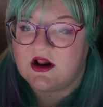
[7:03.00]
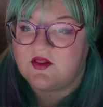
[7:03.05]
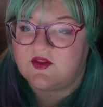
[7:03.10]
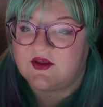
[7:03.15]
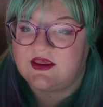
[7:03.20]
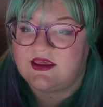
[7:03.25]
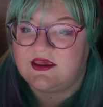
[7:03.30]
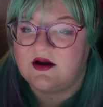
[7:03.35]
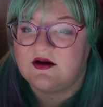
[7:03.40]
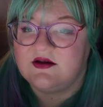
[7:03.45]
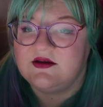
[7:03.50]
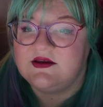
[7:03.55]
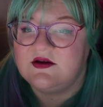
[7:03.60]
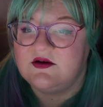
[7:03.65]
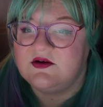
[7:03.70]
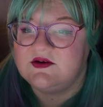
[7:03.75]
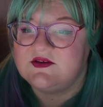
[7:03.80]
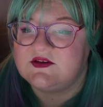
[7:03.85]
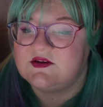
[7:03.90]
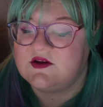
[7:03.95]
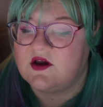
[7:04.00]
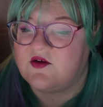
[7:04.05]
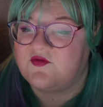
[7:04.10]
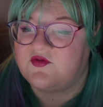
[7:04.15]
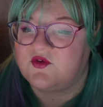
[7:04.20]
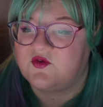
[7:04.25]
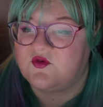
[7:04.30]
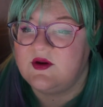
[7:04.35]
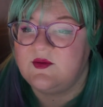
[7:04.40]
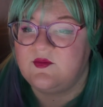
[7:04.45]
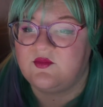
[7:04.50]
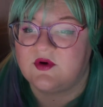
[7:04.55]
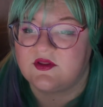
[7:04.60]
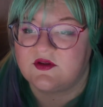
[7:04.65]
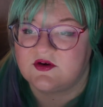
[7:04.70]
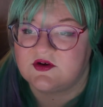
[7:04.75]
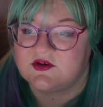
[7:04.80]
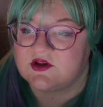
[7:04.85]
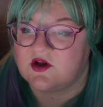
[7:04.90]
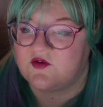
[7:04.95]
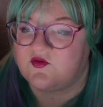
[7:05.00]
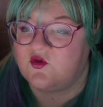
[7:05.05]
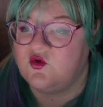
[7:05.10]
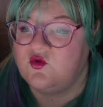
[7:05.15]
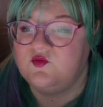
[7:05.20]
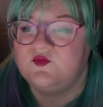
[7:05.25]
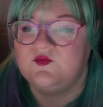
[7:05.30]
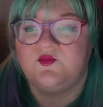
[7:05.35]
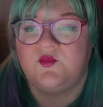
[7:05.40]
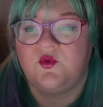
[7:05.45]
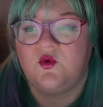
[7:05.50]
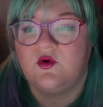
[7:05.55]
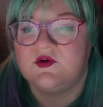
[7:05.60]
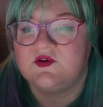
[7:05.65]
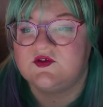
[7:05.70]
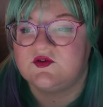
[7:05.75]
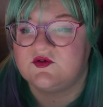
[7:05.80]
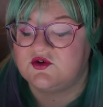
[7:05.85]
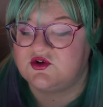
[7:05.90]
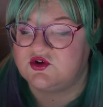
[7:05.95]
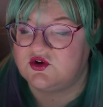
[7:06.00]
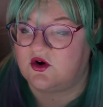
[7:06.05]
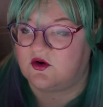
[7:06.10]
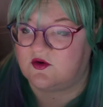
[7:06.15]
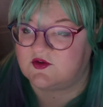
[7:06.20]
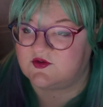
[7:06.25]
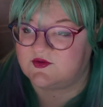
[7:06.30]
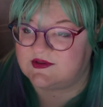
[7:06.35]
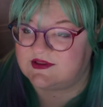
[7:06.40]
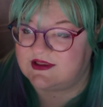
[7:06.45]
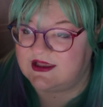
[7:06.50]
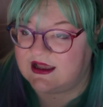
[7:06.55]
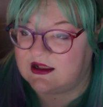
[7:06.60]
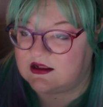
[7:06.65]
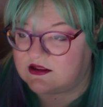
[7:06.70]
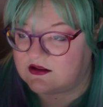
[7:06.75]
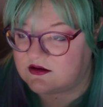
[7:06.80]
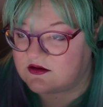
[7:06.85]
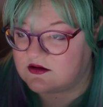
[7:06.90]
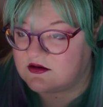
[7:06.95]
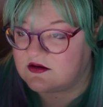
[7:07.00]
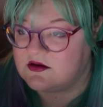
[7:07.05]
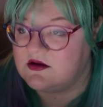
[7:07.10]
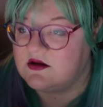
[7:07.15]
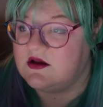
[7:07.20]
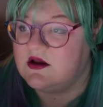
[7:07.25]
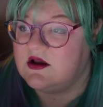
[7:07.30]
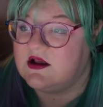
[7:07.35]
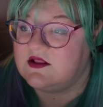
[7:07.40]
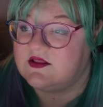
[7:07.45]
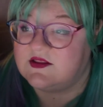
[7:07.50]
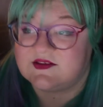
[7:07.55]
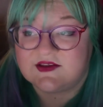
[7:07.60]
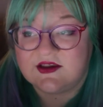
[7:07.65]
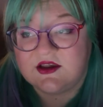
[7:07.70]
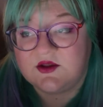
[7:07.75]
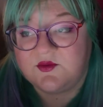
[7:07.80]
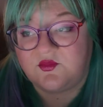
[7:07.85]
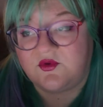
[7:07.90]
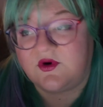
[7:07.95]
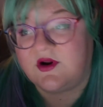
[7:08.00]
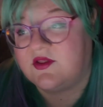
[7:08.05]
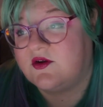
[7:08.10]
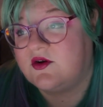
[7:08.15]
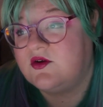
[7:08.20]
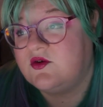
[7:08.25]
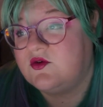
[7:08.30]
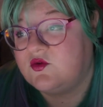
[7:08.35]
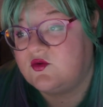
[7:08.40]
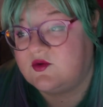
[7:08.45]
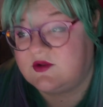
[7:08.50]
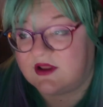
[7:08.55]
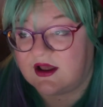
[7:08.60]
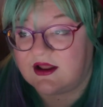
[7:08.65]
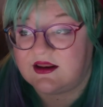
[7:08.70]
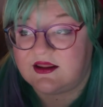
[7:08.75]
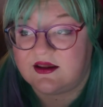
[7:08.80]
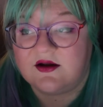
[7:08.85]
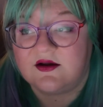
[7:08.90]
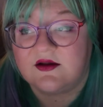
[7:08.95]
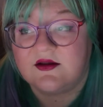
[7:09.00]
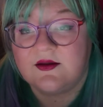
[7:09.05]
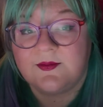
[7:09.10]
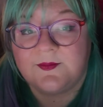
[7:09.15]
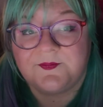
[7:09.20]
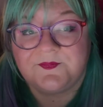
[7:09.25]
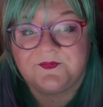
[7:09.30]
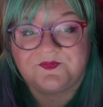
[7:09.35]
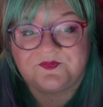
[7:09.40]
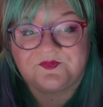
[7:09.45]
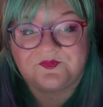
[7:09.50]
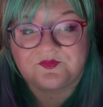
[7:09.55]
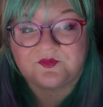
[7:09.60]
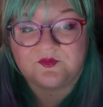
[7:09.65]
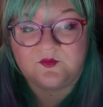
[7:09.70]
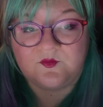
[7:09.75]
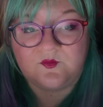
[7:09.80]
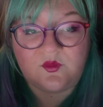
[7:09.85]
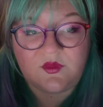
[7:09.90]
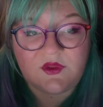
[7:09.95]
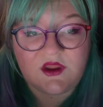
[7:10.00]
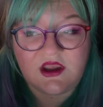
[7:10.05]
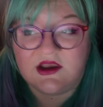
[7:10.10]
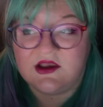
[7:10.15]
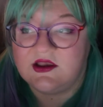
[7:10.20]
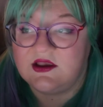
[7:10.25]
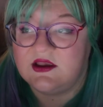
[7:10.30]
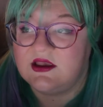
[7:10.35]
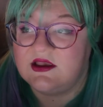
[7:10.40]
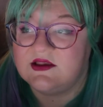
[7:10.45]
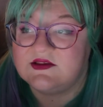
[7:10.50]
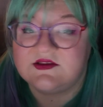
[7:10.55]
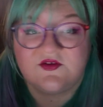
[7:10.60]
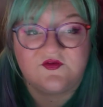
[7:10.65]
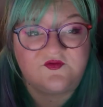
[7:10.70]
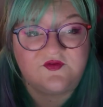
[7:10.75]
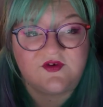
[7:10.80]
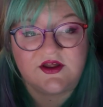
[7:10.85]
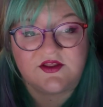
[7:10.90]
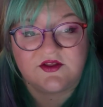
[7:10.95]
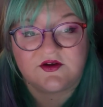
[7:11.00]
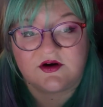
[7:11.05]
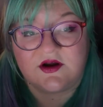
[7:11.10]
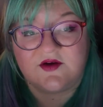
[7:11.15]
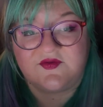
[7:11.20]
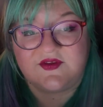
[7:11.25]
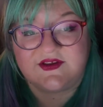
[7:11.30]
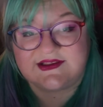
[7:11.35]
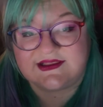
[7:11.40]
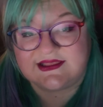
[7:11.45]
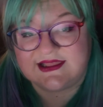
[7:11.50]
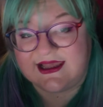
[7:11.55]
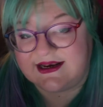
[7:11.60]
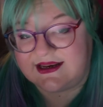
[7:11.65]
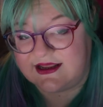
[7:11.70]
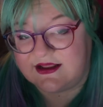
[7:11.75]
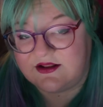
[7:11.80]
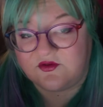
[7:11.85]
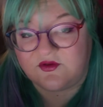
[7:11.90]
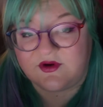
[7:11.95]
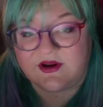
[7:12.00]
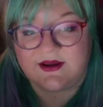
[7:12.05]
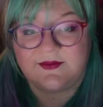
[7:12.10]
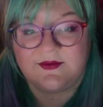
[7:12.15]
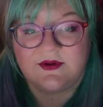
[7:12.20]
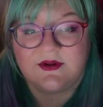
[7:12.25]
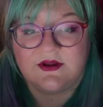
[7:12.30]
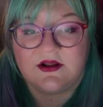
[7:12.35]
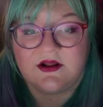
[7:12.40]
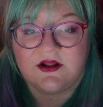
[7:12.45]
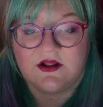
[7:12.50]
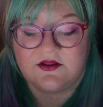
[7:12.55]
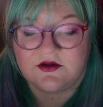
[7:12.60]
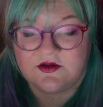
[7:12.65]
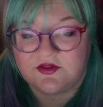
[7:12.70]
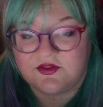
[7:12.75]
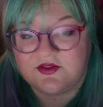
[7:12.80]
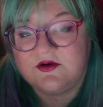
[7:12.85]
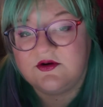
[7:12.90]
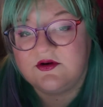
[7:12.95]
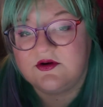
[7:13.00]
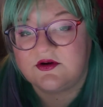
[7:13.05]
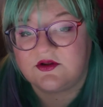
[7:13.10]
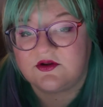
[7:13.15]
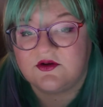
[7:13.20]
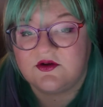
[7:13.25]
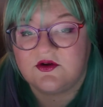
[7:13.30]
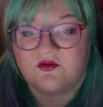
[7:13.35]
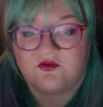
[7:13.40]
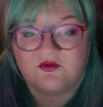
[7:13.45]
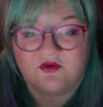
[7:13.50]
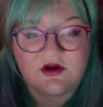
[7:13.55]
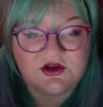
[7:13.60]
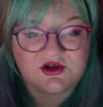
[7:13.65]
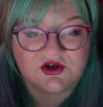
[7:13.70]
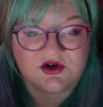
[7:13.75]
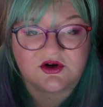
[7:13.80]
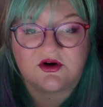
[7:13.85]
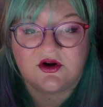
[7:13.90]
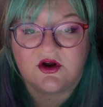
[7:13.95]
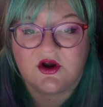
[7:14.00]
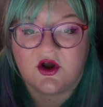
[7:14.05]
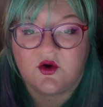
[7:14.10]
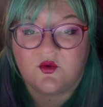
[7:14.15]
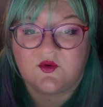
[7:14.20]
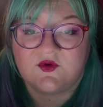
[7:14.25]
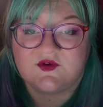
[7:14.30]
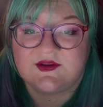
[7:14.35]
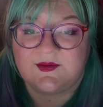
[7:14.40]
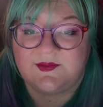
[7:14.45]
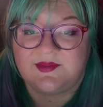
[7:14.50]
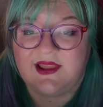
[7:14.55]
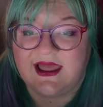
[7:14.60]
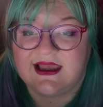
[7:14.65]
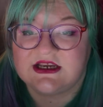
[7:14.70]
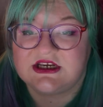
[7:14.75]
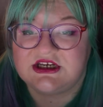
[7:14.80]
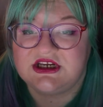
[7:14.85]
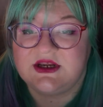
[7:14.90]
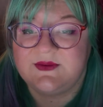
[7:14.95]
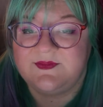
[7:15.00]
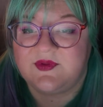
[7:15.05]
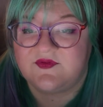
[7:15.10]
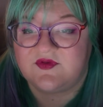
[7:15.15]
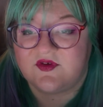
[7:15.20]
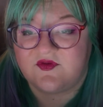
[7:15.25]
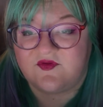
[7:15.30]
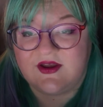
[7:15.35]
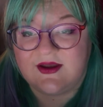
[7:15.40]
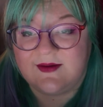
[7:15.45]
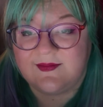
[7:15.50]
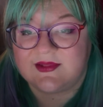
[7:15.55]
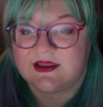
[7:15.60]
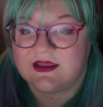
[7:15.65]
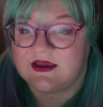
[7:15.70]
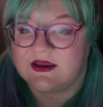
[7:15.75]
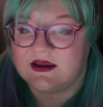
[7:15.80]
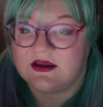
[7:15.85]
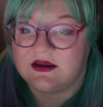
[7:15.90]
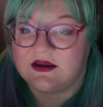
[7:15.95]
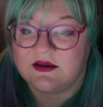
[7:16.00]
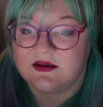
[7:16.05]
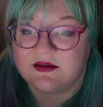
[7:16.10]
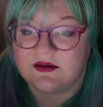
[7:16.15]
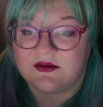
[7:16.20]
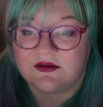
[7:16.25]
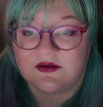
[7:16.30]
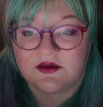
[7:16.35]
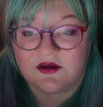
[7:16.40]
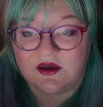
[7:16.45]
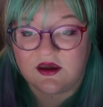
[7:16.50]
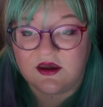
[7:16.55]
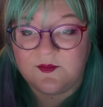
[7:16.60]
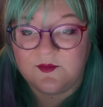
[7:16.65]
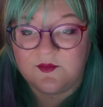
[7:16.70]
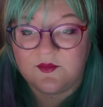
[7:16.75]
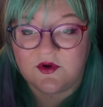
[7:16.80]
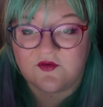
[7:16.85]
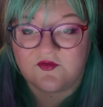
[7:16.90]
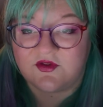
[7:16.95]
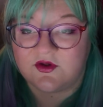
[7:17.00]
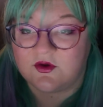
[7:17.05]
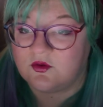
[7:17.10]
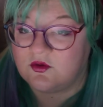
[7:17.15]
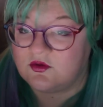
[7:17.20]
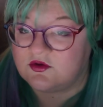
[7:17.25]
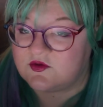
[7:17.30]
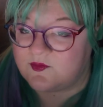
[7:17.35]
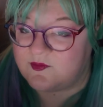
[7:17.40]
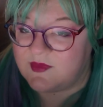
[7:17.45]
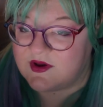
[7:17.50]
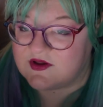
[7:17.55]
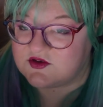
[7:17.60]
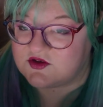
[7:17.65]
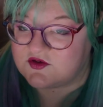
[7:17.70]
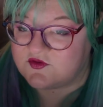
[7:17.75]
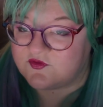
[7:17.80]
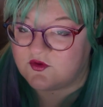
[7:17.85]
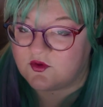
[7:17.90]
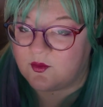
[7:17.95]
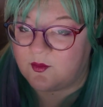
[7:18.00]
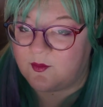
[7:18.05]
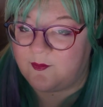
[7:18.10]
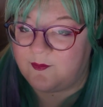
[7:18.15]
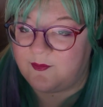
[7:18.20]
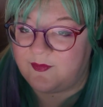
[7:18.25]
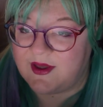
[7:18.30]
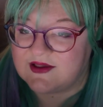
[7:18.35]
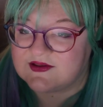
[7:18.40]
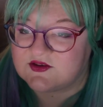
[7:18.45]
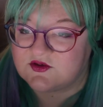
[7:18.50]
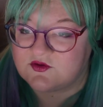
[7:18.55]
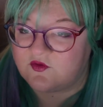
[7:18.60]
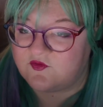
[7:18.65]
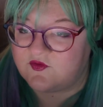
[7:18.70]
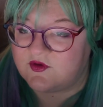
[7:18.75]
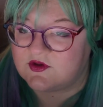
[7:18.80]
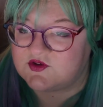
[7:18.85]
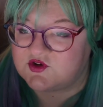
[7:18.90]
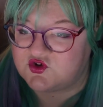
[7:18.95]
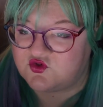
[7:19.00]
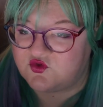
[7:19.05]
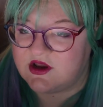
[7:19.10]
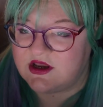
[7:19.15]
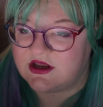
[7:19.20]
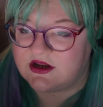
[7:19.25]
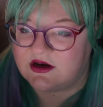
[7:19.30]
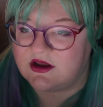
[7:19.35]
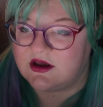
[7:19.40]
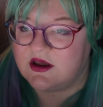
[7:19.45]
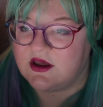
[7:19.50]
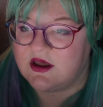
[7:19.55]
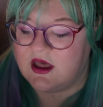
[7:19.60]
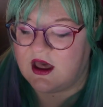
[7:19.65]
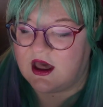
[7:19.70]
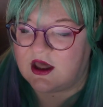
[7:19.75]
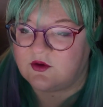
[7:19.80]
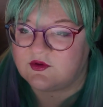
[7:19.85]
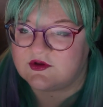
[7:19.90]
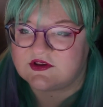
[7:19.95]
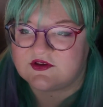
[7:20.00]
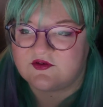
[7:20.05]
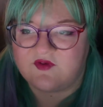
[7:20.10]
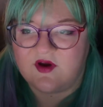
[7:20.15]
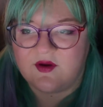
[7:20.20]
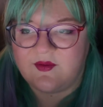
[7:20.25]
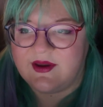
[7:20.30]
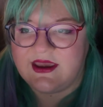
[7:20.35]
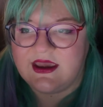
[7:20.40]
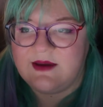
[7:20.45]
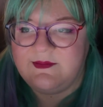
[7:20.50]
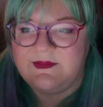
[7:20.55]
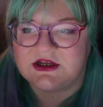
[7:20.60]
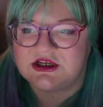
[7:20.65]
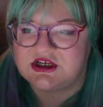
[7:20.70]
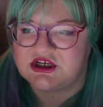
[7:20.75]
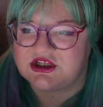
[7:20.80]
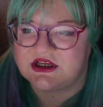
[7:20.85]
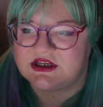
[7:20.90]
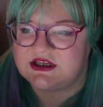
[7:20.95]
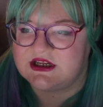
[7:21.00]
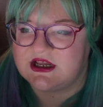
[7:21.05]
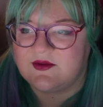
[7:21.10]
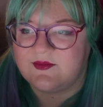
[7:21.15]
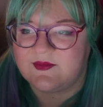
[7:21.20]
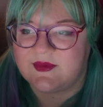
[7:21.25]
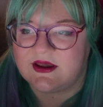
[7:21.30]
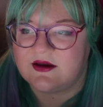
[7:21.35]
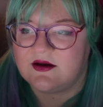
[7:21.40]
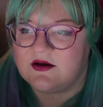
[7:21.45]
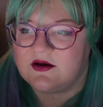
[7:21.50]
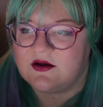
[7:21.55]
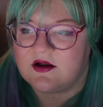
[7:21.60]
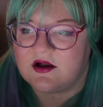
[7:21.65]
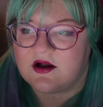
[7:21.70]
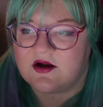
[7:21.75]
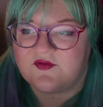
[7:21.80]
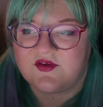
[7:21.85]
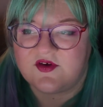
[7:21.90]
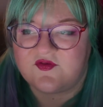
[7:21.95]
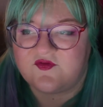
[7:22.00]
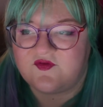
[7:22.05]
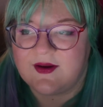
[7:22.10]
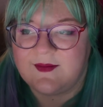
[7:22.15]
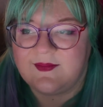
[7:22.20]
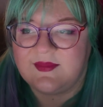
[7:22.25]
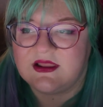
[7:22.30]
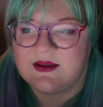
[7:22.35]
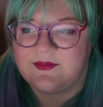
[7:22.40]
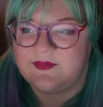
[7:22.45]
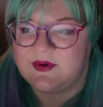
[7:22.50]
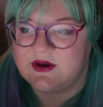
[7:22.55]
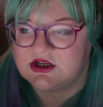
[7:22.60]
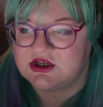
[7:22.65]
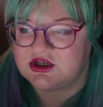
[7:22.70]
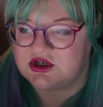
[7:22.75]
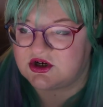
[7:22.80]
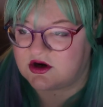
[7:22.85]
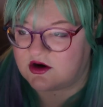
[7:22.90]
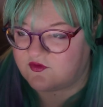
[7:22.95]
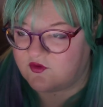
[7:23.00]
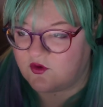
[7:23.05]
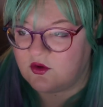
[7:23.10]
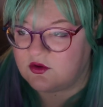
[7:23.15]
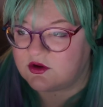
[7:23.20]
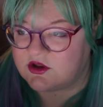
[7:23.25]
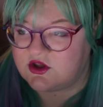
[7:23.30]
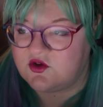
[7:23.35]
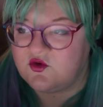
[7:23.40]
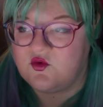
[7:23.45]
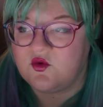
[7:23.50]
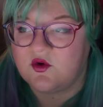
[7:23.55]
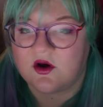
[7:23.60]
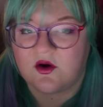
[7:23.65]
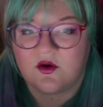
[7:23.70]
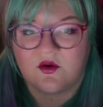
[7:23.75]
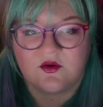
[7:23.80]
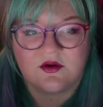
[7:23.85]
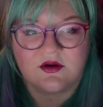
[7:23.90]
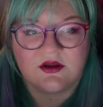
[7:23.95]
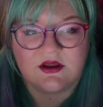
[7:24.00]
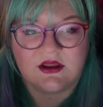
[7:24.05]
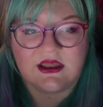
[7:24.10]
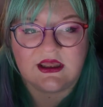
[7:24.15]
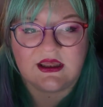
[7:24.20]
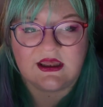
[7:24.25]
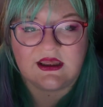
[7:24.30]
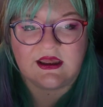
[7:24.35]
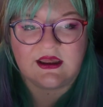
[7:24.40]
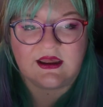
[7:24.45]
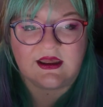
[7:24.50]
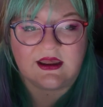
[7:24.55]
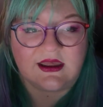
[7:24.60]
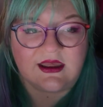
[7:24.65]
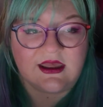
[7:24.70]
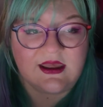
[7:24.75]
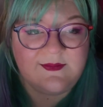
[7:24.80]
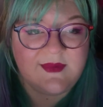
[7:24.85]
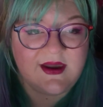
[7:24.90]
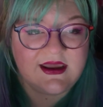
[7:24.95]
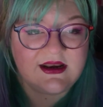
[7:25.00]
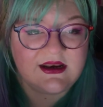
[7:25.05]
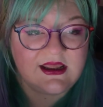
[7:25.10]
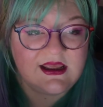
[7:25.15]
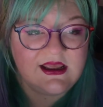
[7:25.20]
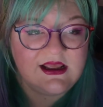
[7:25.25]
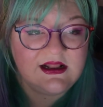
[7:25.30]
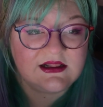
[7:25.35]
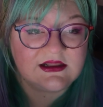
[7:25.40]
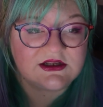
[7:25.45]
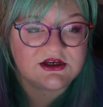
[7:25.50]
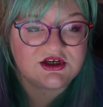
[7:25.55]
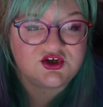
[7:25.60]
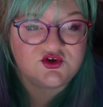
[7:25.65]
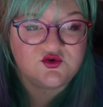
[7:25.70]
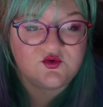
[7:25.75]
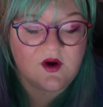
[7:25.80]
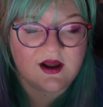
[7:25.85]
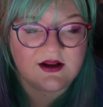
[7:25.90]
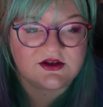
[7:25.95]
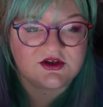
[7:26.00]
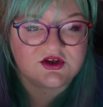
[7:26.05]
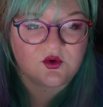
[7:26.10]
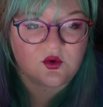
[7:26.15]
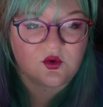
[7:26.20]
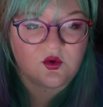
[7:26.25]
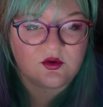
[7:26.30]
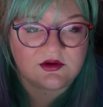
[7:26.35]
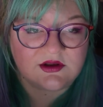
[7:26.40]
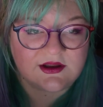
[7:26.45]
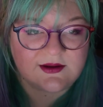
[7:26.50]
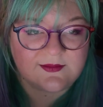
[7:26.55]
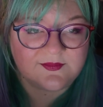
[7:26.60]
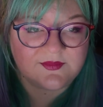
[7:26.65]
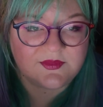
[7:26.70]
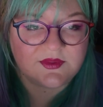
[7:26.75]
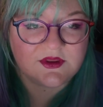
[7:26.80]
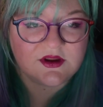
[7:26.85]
the youngest of 3 brothers, of whom poor Sir Charles was the elder. The second brother, who died young, is the father of this lad Henry. The third, Roger, was the black sheep of the family. He came of the old masterful Baskerville strain, and was the very image, they tell me, of the family picture of old Hugo. He made England too hot to hold him,